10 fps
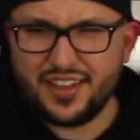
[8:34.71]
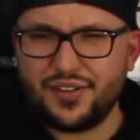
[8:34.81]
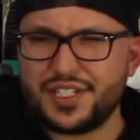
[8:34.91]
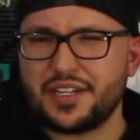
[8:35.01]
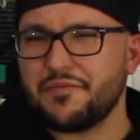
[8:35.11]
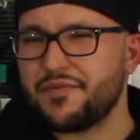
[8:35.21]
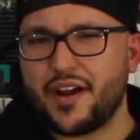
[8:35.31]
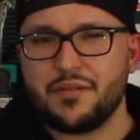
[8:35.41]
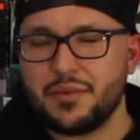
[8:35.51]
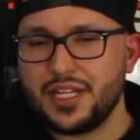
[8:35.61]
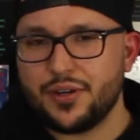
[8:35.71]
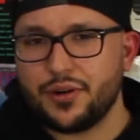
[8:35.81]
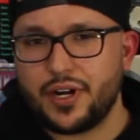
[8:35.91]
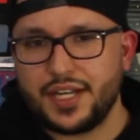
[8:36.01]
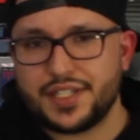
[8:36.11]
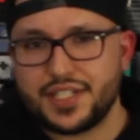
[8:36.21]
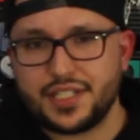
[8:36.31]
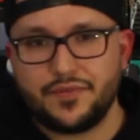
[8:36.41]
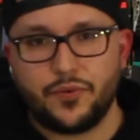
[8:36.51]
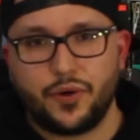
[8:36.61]
there's some very mediocre
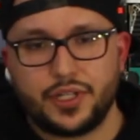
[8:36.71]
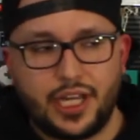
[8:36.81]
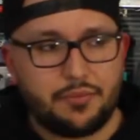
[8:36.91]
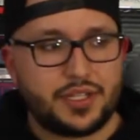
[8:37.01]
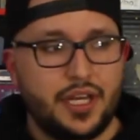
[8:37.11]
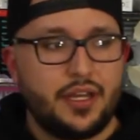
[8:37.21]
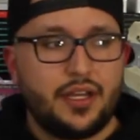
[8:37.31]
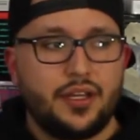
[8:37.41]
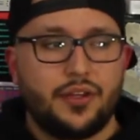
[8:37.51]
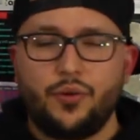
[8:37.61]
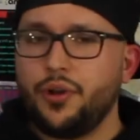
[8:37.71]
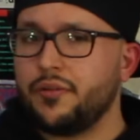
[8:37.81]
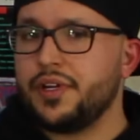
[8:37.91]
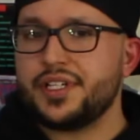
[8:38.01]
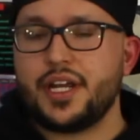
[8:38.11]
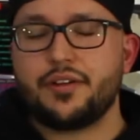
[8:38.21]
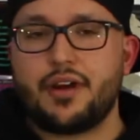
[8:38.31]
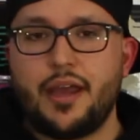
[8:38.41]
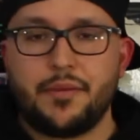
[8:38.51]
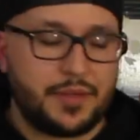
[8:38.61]
N64 games. Only reason I
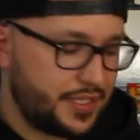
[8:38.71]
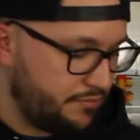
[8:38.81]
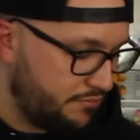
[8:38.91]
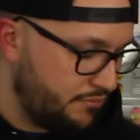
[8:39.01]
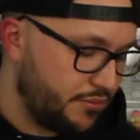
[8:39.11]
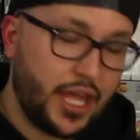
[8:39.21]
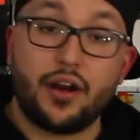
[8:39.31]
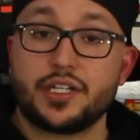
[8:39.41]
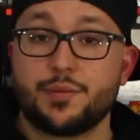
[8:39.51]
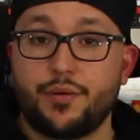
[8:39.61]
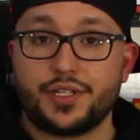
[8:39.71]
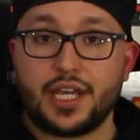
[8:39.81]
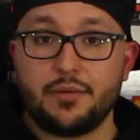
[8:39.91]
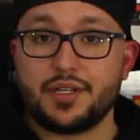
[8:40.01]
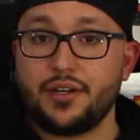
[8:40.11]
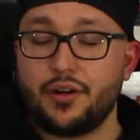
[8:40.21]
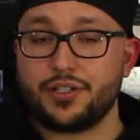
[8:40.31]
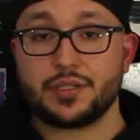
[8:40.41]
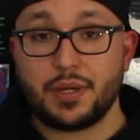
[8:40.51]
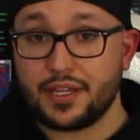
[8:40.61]
grabbed them is they are sports games. I know I was
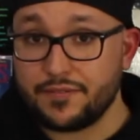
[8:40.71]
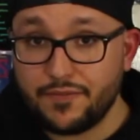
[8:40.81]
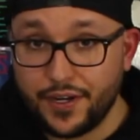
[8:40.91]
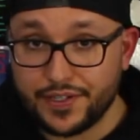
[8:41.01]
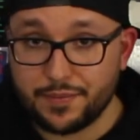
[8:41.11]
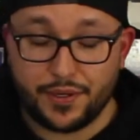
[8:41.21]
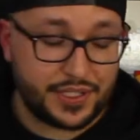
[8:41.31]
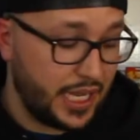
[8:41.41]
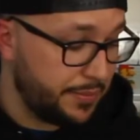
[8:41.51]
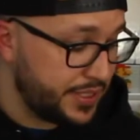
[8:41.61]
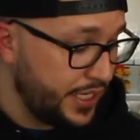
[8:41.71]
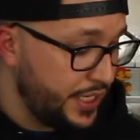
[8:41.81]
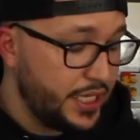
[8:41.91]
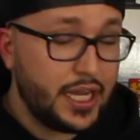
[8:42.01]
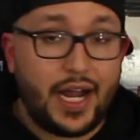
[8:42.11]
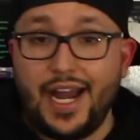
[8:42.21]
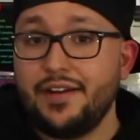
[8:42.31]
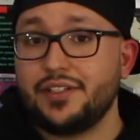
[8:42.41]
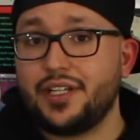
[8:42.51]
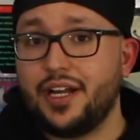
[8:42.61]
just making fun of sports games. I
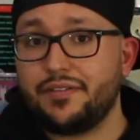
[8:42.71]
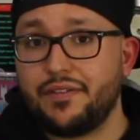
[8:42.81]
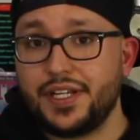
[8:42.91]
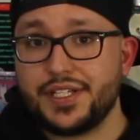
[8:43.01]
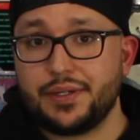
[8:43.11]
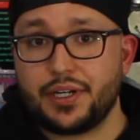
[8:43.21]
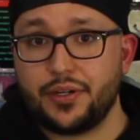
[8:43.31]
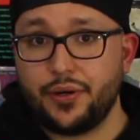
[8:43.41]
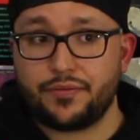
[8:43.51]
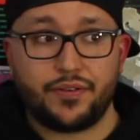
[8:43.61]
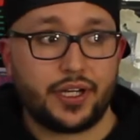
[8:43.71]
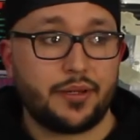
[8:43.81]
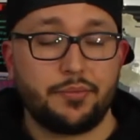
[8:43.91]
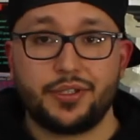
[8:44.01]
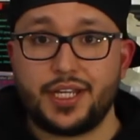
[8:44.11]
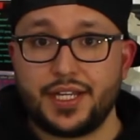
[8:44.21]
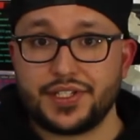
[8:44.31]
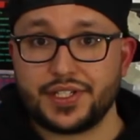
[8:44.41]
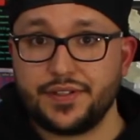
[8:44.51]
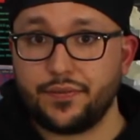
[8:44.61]
have a lot of friends who are going for a complete
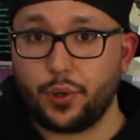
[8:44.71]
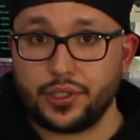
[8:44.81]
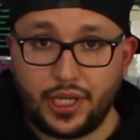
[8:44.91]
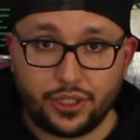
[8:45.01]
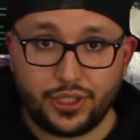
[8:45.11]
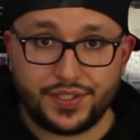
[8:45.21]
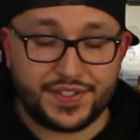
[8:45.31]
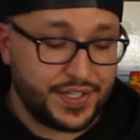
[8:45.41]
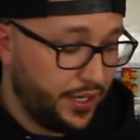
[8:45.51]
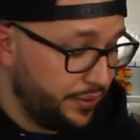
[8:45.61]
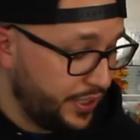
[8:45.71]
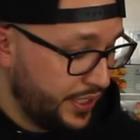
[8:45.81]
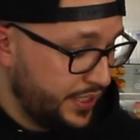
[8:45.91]
N64 collection, so